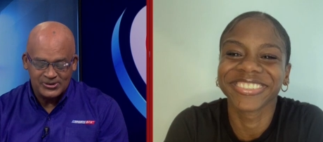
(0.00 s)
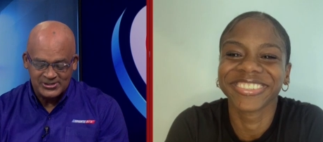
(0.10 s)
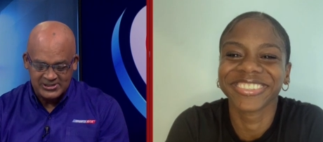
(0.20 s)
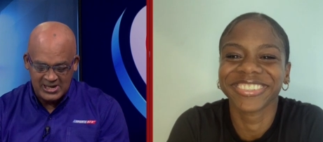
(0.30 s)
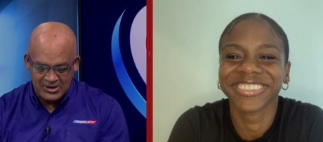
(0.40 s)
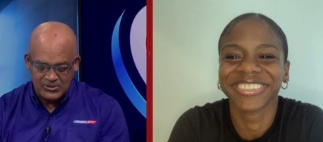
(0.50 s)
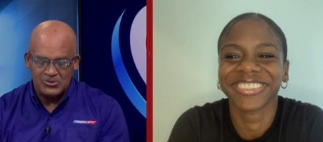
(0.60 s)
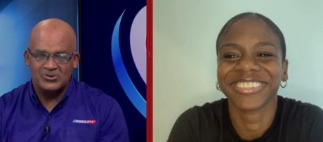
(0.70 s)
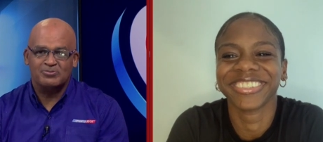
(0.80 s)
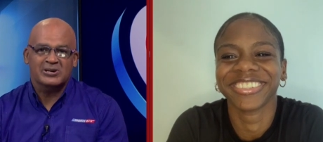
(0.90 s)
Speaker 1: see that
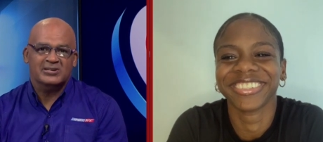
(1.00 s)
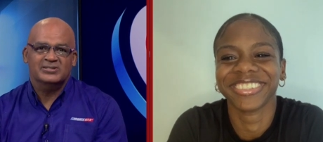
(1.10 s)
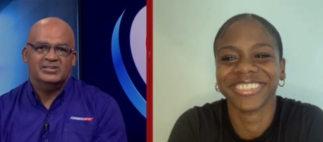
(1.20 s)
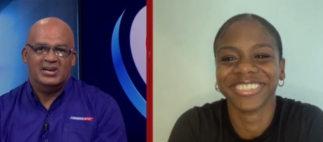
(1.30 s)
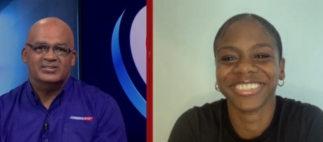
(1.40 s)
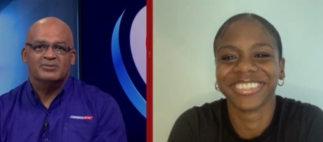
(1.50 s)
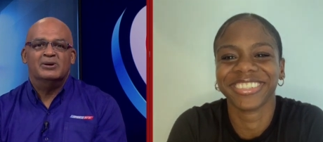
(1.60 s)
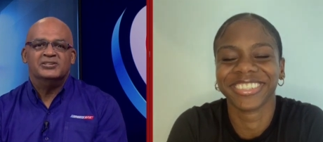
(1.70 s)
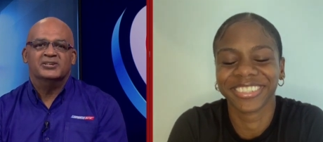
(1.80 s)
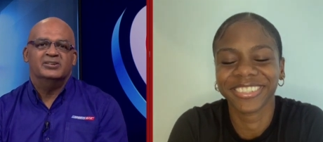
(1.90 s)
growth because, it, as you
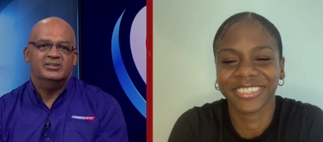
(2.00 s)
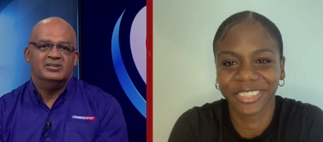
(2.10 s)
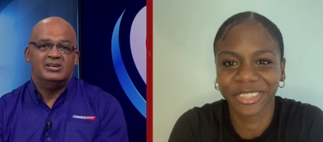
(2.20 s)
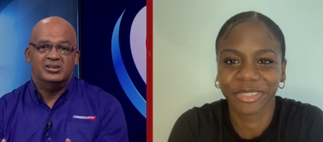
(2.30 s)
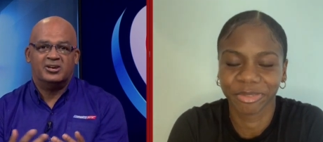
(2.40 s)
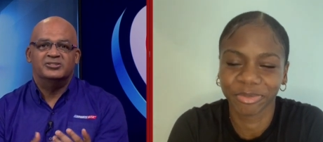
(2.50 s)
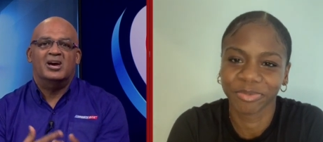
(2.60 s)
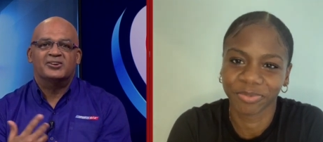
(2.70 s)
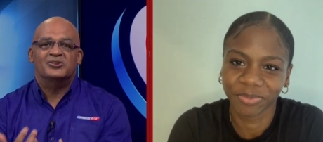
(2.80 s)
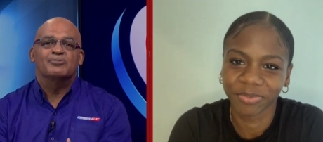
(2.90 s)
mentioned, because you
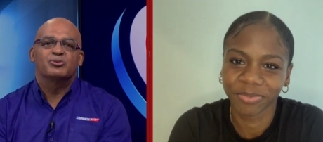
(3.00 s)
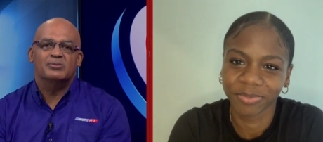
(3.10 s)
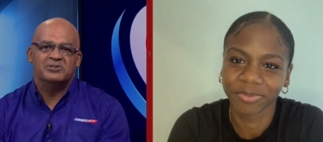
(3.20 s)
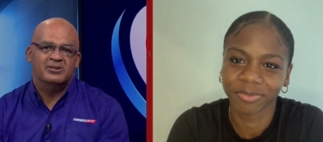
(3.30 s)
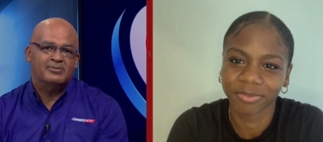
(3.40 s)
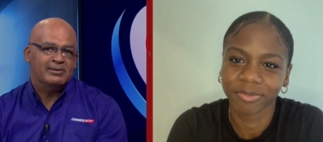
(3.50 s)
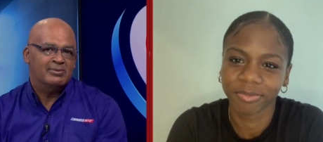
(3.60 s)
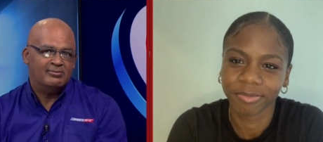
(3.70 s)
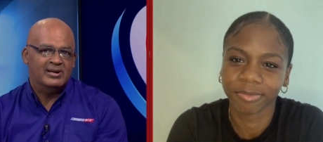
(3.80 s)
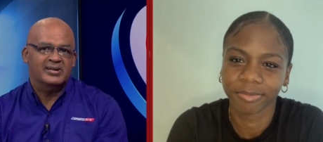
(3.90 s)
actually preempted, and my,
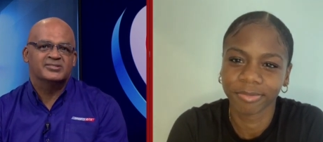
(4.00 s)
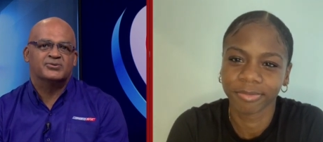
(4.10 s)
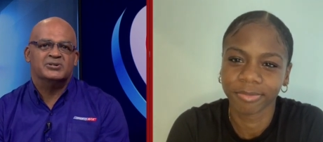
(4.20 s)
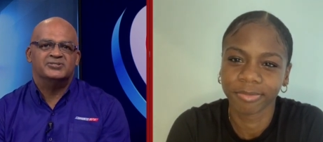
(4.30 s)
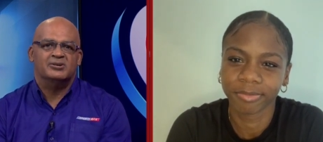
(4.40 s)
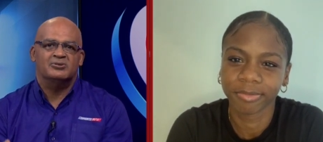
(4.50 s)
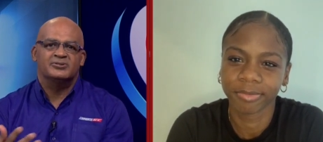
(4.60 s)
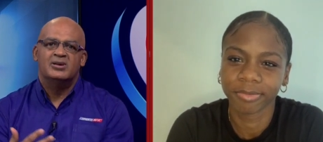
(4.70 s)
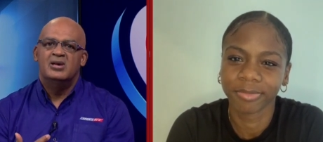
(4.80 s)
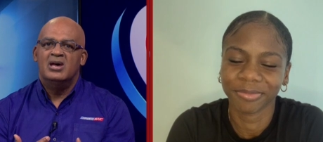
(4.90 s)
my next question was
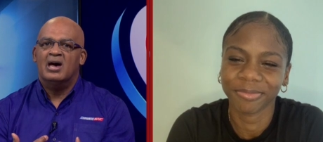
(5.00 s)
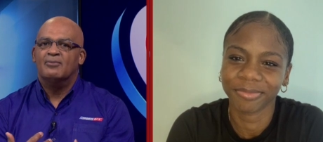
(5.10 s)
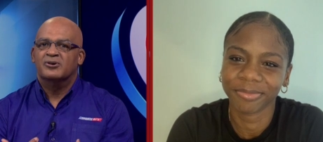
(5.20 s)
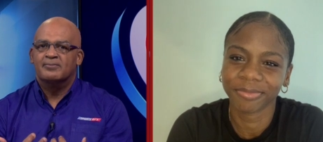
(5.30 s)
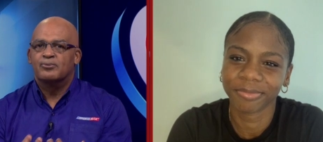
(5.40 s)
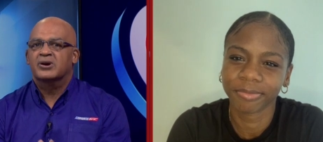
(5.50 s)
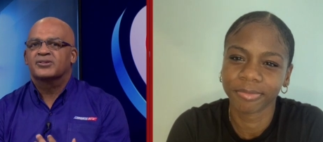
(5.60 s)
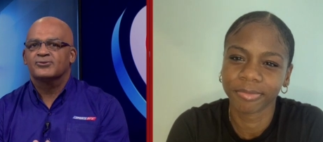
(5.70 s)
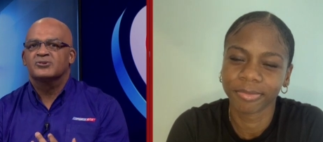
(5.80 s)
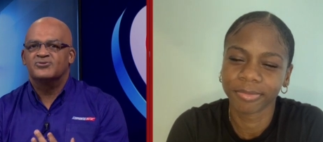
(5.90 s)
about the
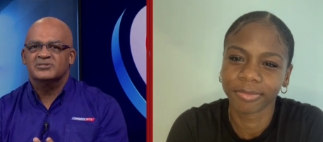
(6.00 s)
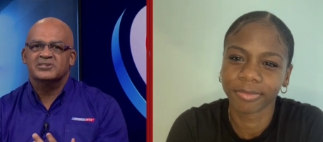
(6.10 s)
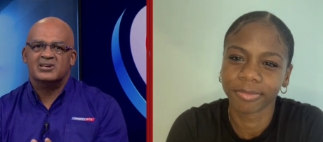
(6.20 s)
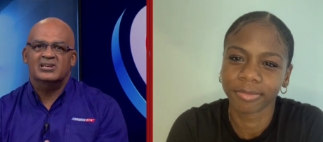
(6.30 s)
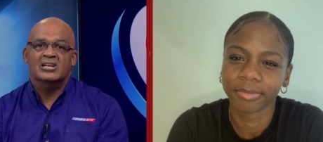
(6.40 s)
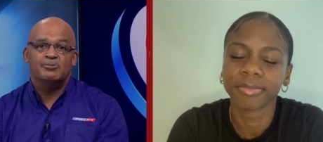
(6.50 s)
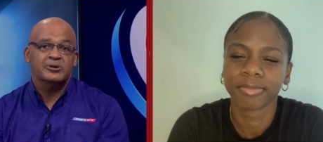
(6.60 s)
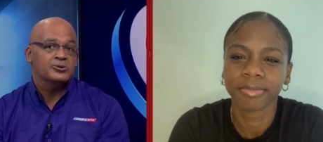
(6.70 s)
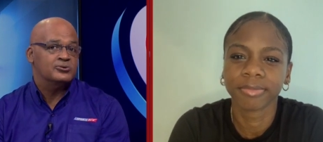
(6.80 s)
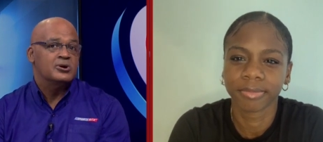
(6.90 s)
breakthroughs physically helping
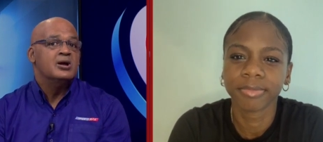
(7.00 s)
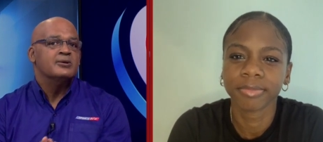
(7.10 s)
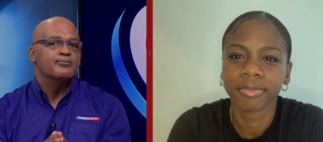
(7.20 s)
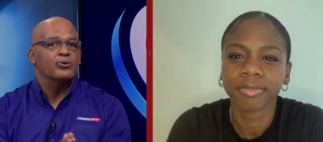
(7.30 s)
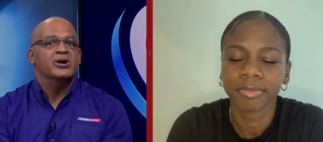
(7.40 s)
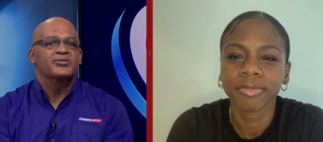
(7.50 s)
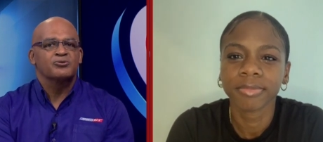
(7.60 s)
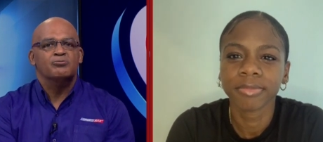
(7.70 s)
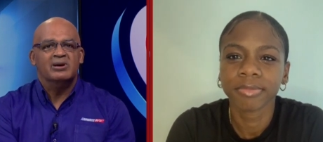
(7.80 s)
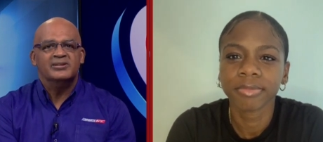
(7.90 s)
you break
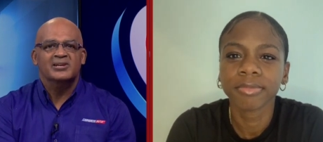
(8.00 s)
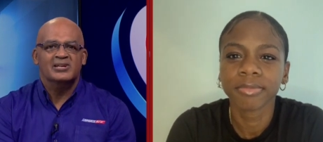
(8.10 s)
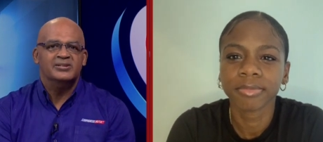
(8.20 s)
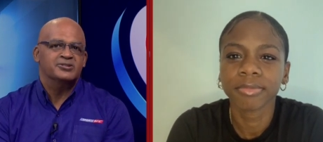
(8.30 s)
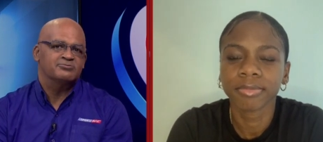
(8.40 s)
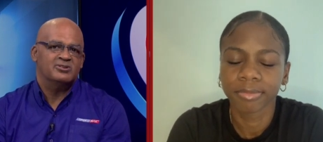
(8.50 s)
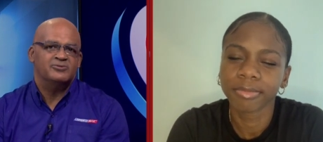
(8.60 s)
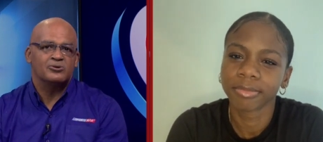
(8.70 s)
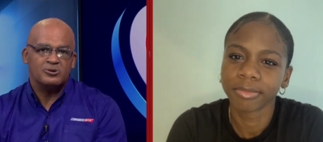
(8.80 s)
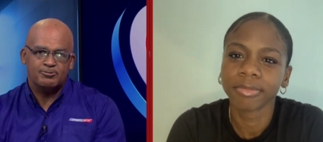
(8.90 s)
through mentally in terms of
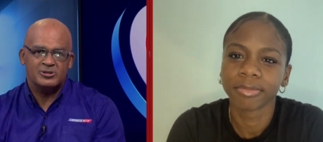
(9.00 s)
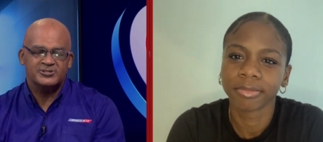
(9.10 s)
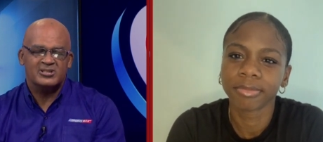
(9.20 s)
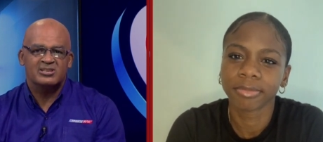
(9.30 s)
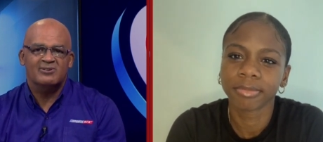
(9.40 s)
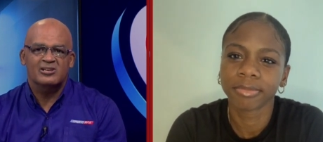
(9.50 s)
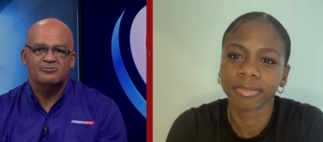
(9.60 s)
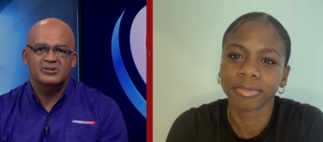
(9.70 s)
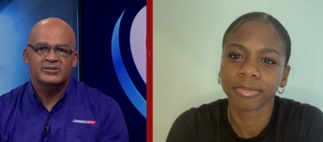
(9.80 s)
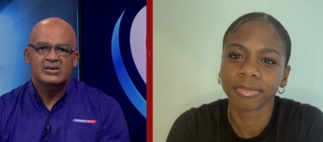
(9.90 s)
your own personal
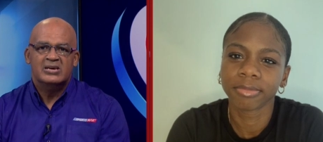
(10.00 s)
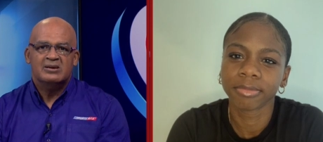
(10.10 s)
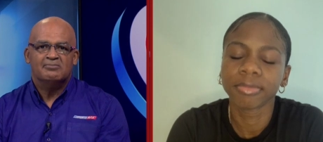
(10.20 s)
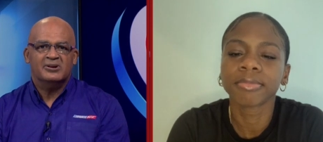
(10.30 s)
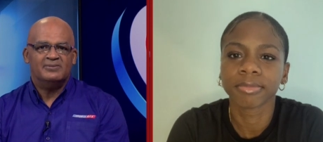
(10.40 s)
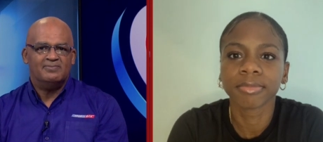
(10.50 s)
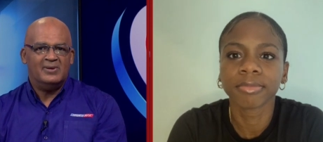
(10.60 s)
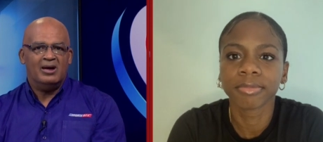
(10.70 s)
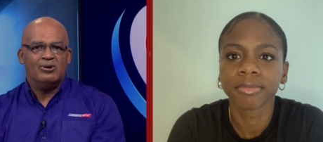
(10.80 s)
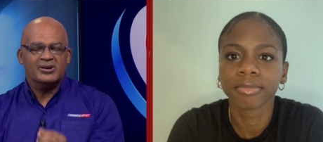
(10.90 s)
development. But
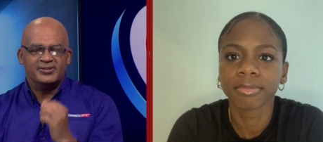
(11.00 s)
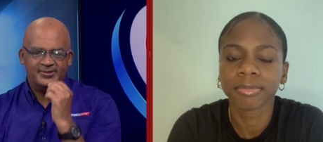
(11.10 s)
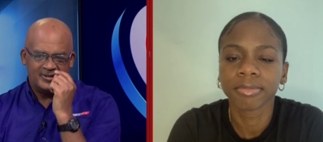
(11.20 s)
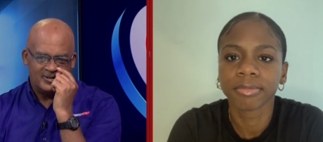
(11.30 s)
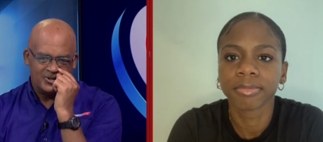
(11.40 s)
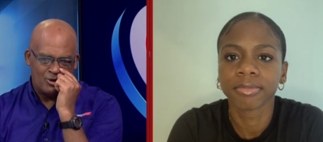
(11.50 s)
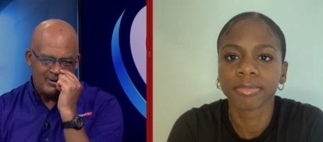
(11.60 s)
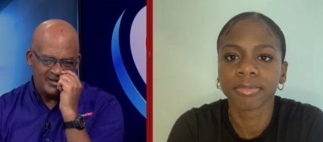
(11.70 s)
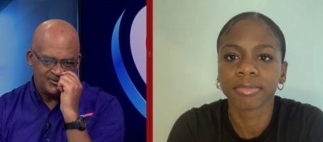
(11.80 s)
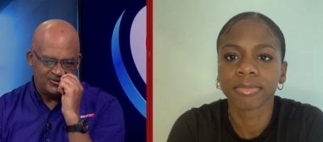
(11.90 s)
I want to go
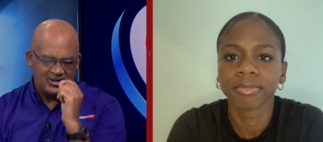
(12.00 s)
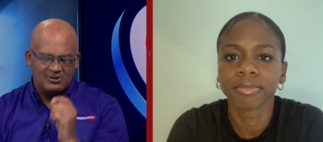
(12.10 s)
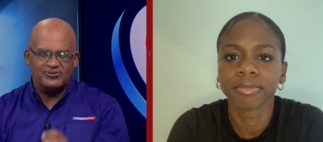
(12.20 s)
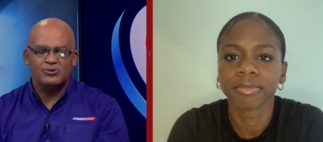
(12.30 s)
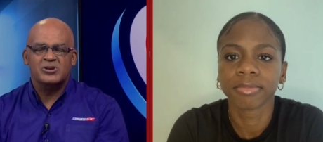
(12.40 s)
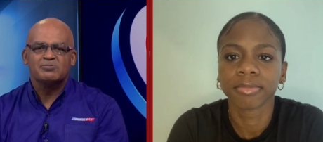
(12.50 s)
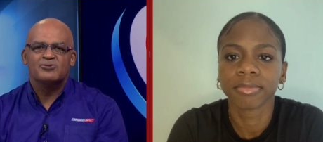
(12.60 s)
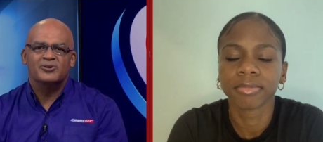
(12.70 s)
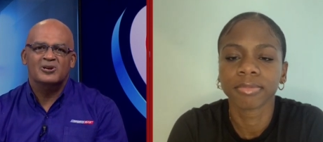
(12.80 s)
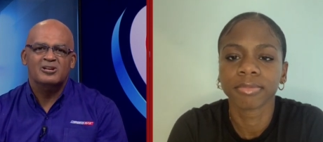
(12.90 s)
back to a few weeks
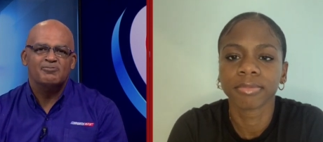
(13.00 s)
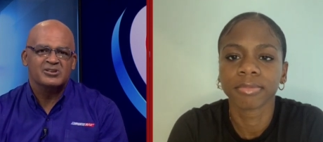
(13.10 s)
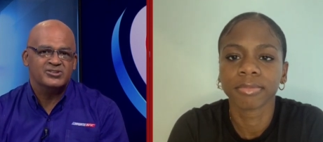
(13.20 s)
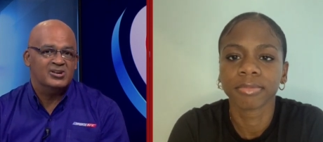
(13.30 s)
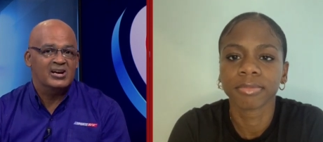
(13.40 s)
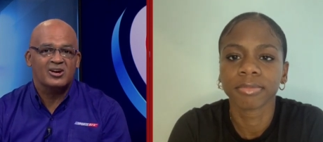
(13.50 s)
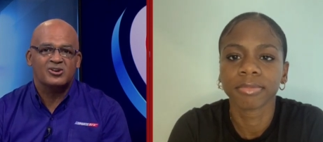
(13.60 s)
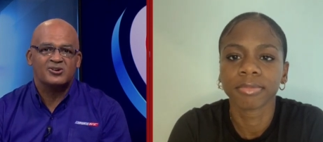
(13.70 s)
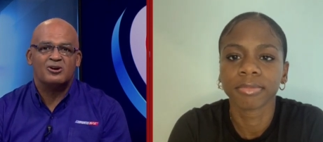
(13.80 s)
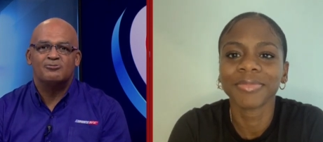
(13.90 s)
before the Olympics. You had a
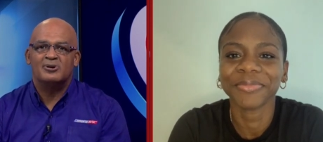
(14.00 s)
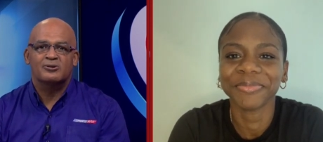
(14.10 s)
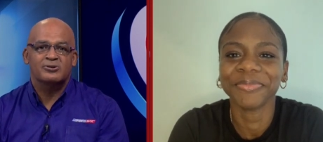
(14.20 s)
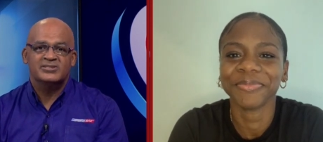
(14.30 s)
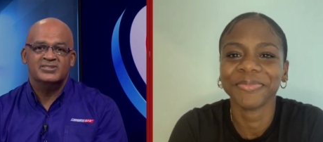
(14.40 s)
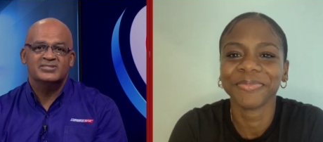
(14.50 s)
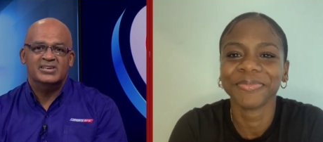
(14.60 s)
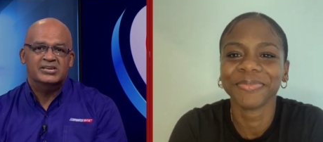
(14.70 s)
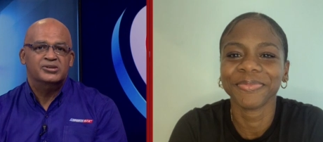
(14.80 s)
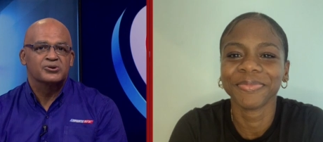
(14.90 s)
couple of races
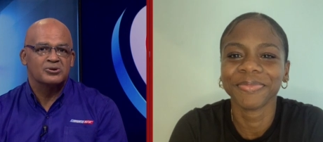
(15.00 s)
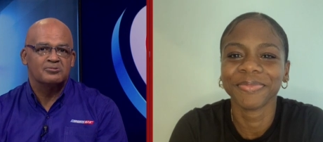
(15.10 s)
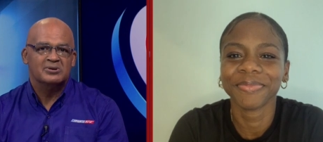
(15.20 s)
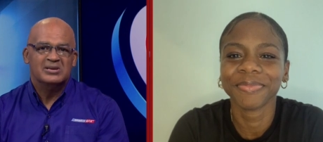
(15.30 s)
in Europe.